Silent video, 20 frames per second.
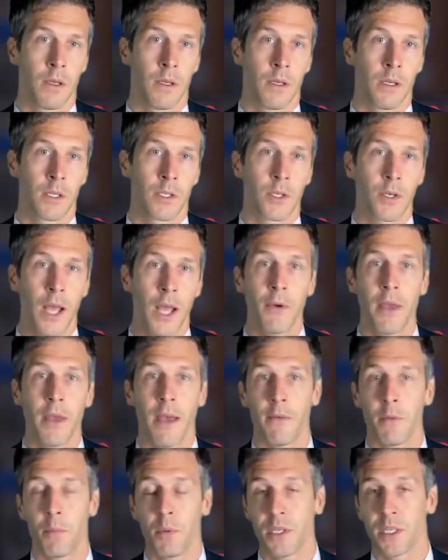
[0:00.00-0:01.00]
So now we
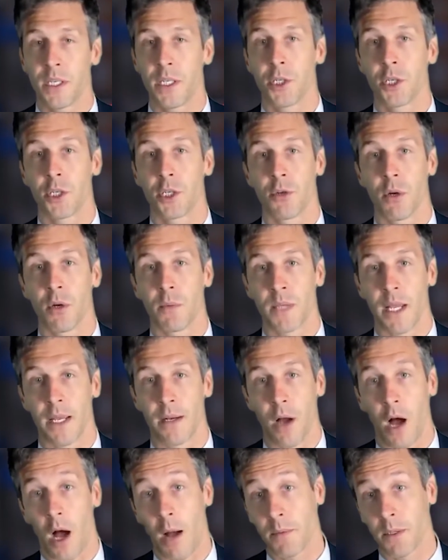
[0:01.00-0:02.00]
have a procedure to obtain
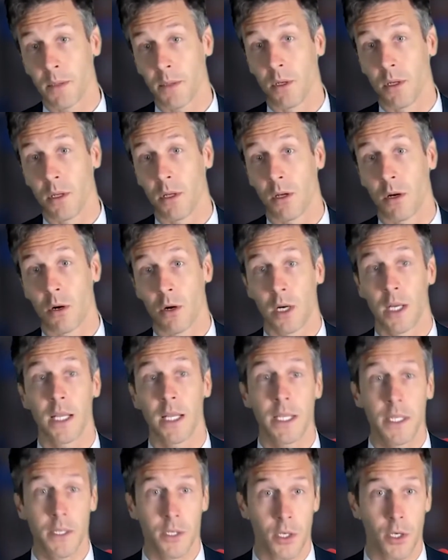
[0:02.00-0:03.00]
optimal, or at
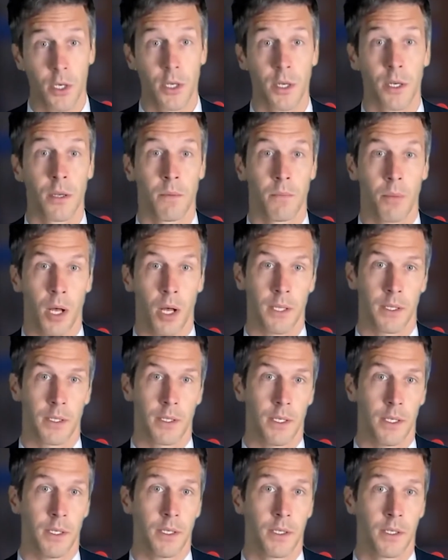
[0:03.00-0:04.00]
least good,
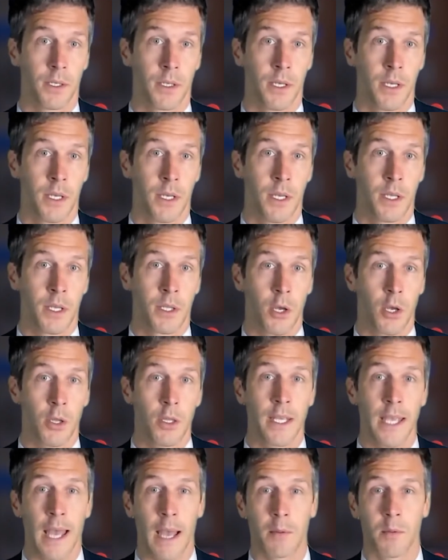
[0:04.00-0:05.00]
policies. The
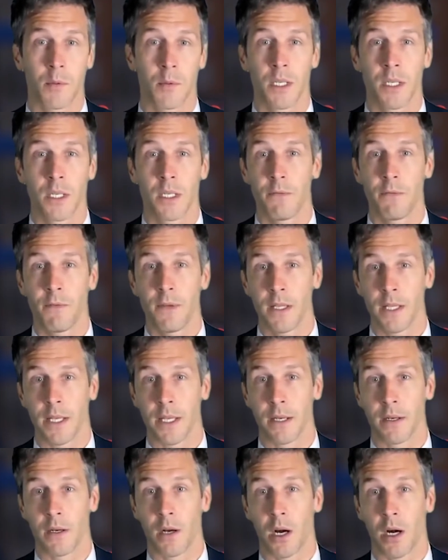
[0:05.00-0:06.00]
only gaps we need to fill
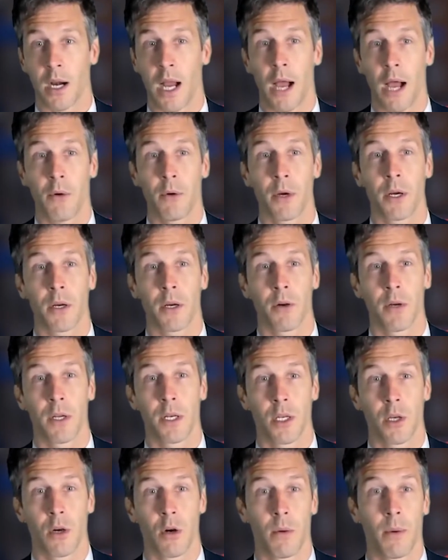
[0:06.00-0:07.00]
in are how we are going
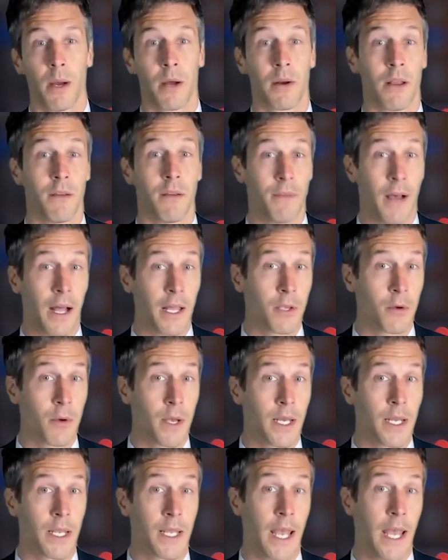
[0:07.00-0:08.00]
to go about
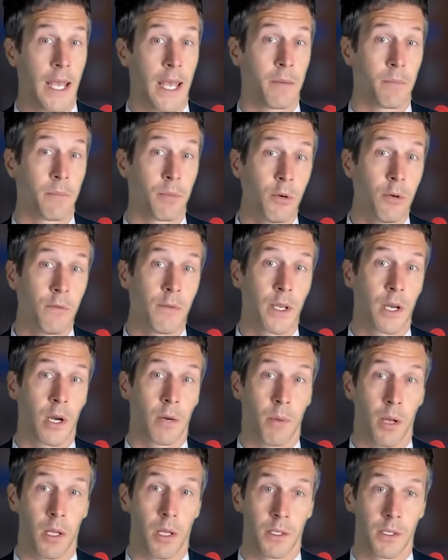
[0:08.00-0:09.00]
evaluating and improving our
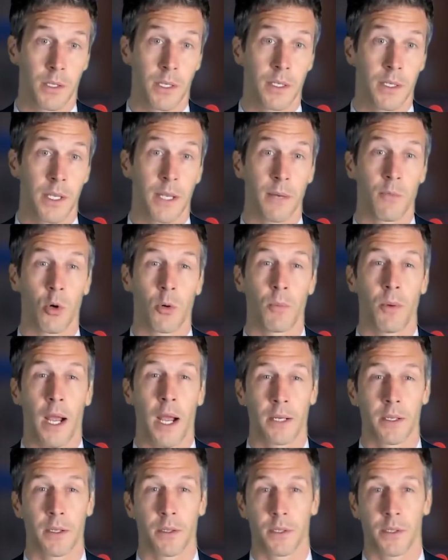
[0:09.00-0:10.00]
policies in more
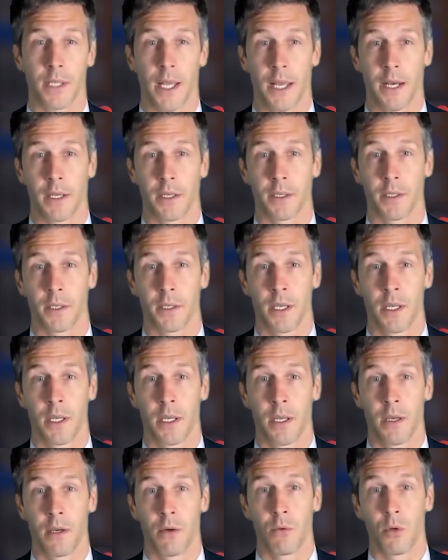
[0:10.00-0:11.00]
practical settings.
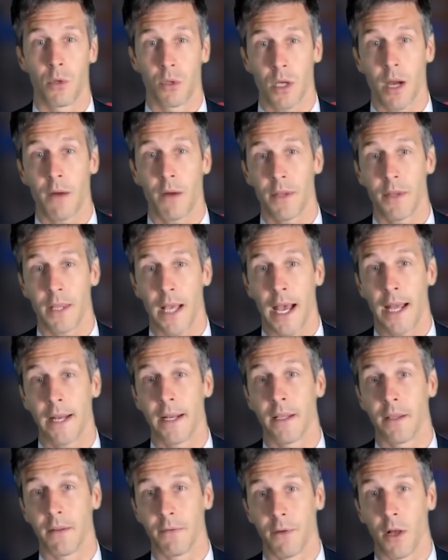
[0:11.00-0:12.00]
We'll cover
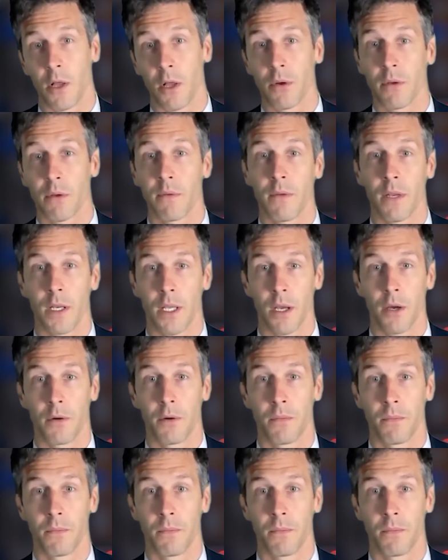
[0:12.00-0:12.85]
that in the following video.